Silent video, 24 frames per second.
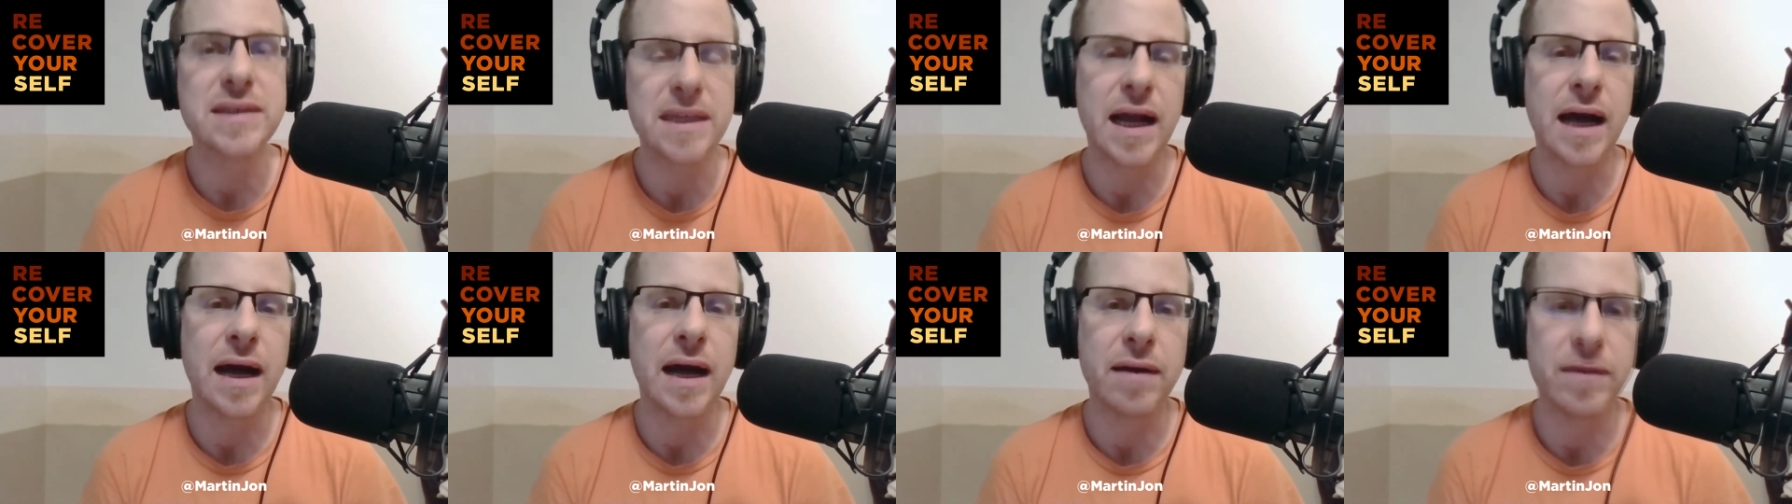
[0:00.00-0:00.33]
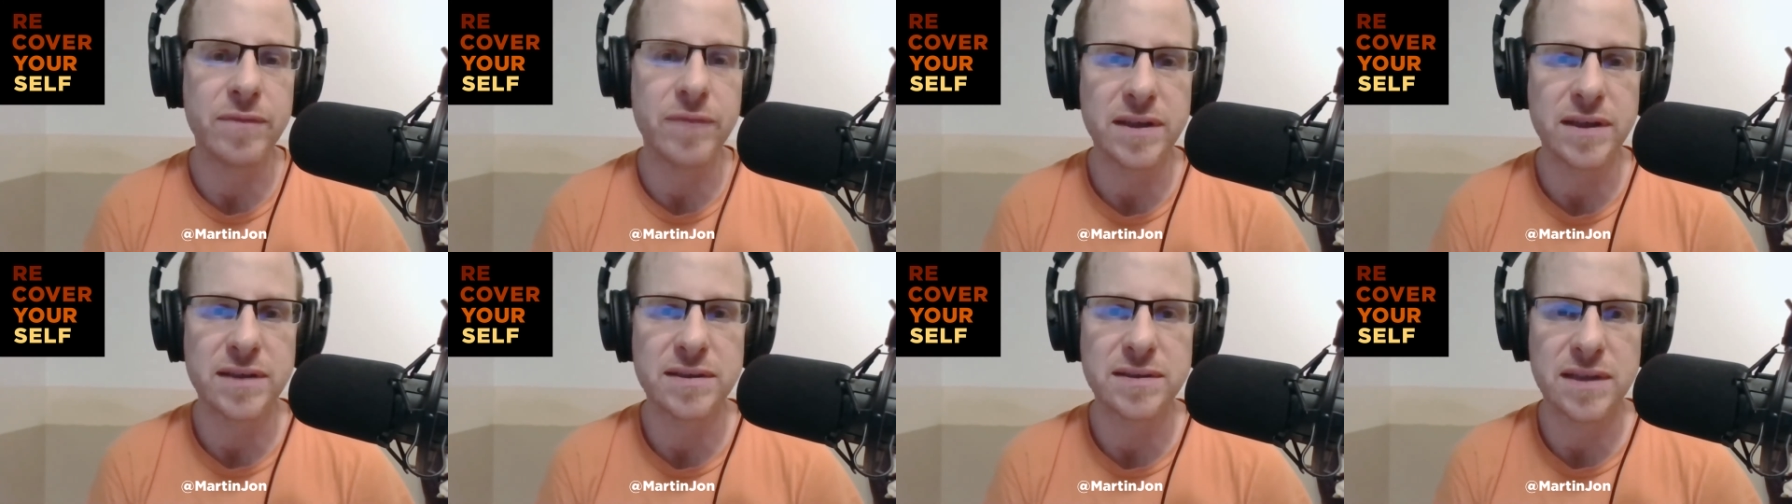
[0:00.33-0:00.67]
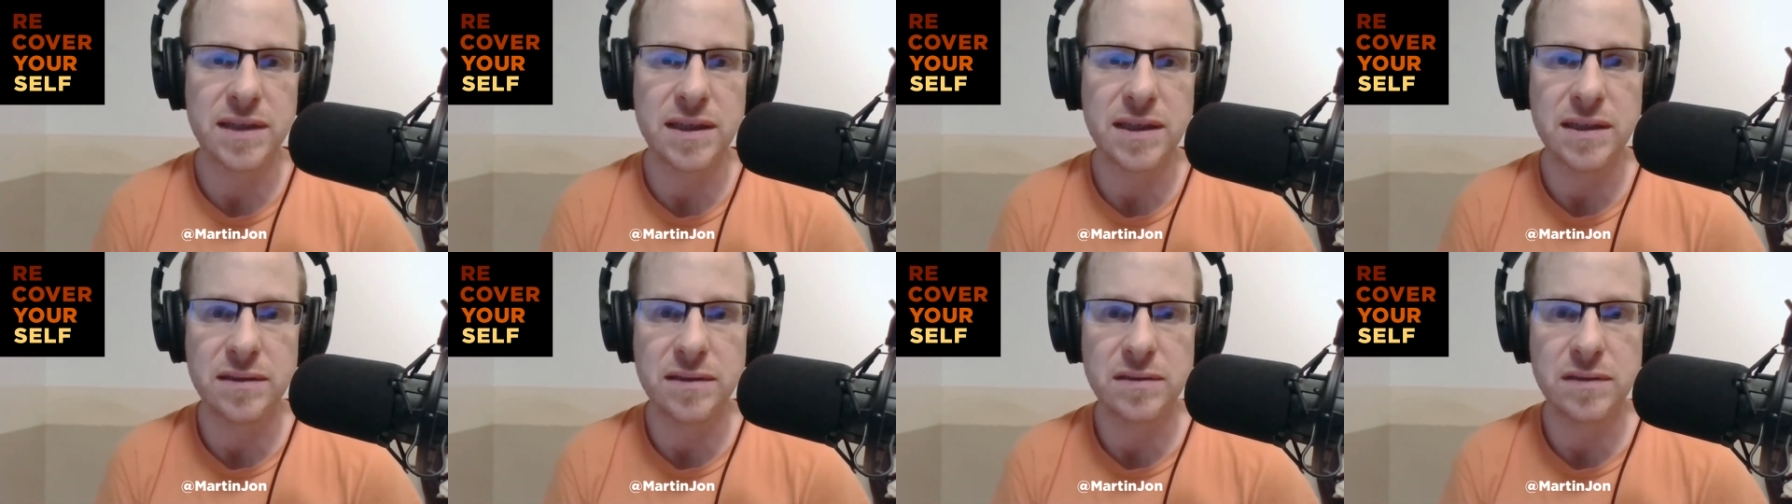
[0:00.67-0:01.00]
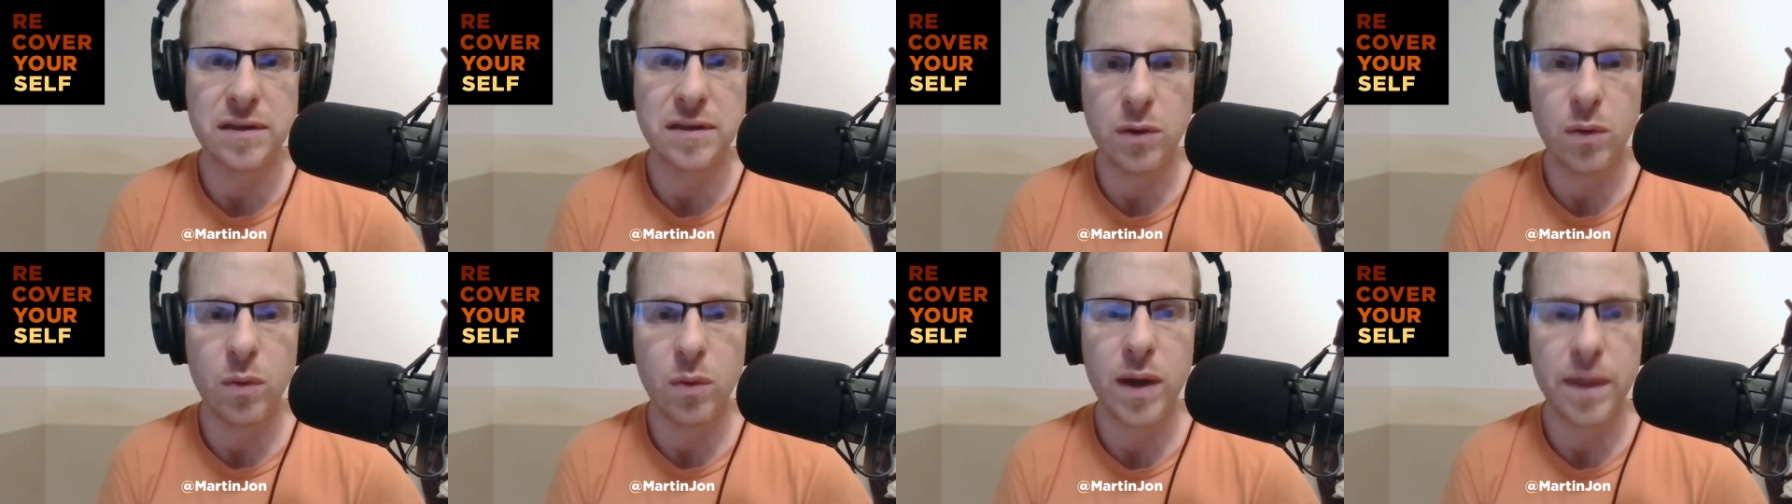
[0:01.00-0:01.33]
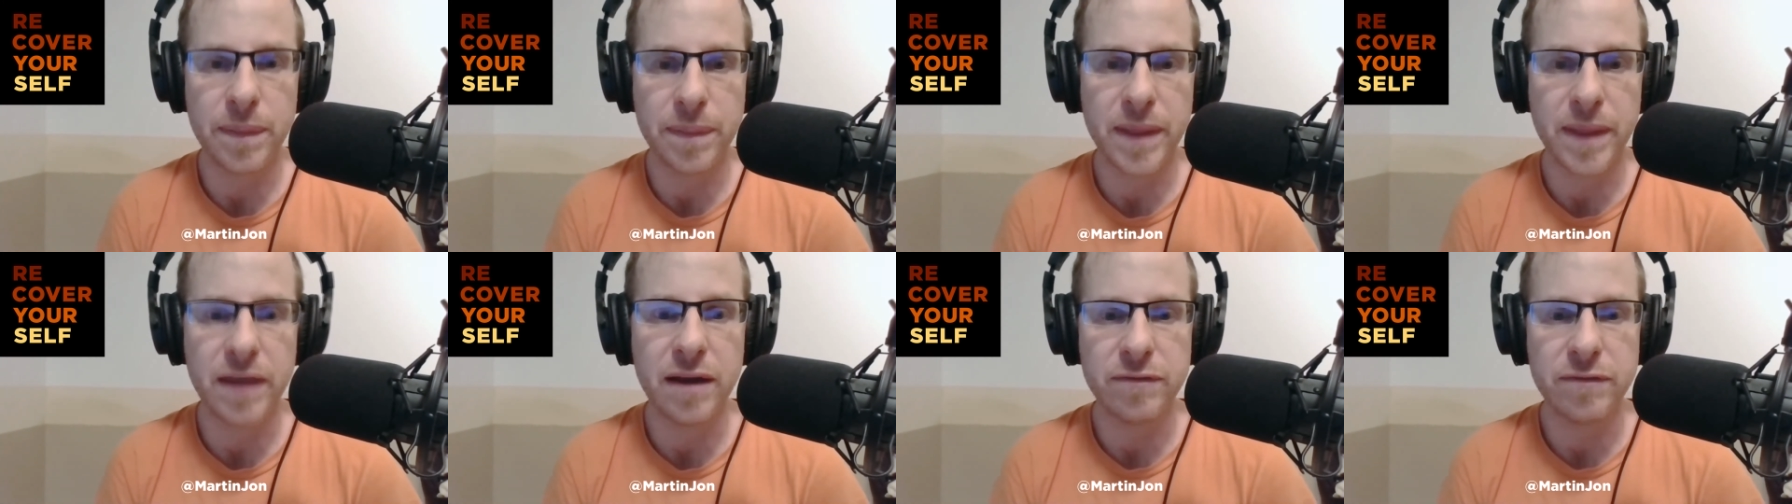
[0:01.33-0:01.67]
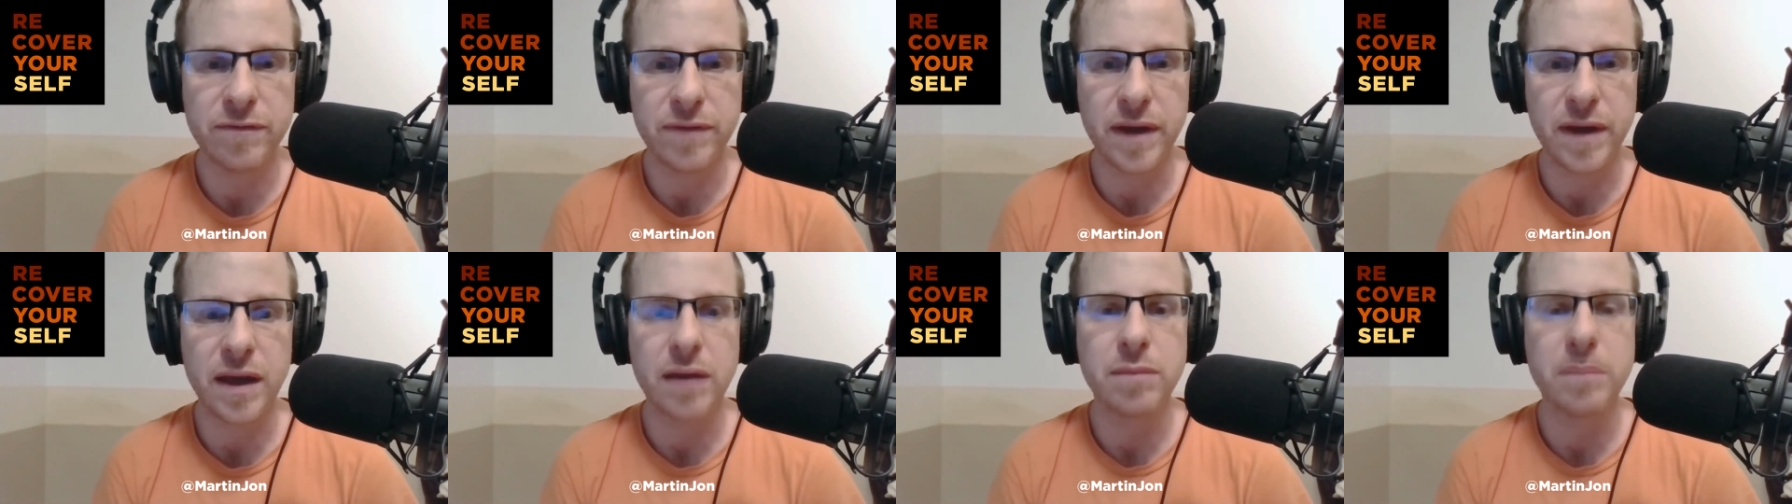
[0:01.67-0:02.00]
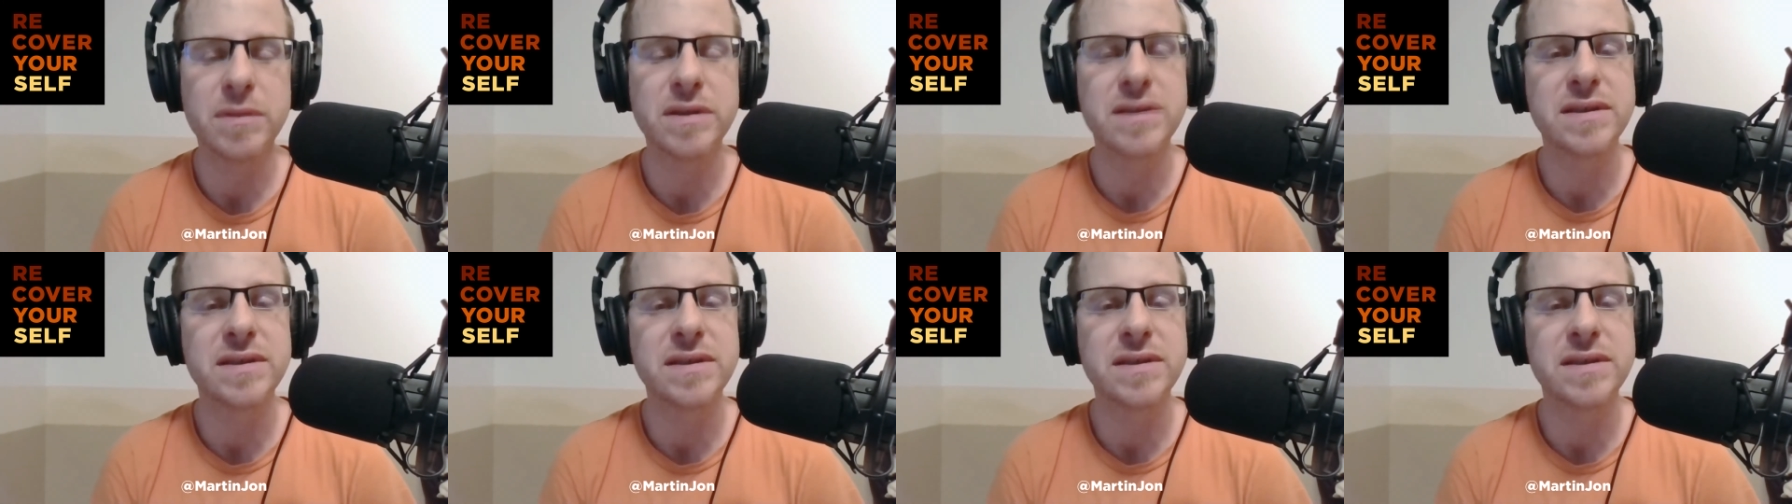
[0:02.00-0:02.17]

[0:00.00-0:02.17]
it obvious that he's going to want that fame?